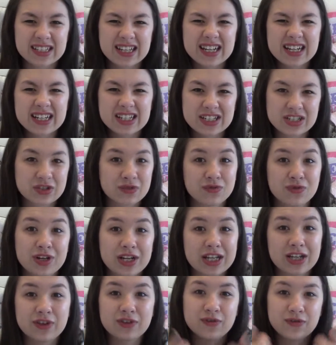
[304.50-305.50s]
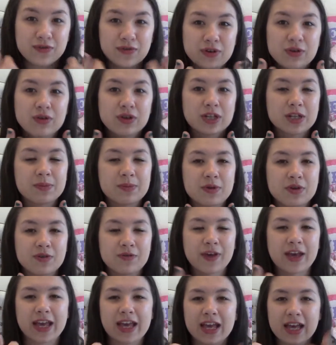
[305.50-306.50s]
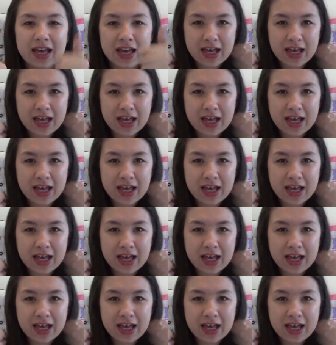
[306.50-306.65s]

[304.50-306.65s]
and it's just a really good feel-good movie.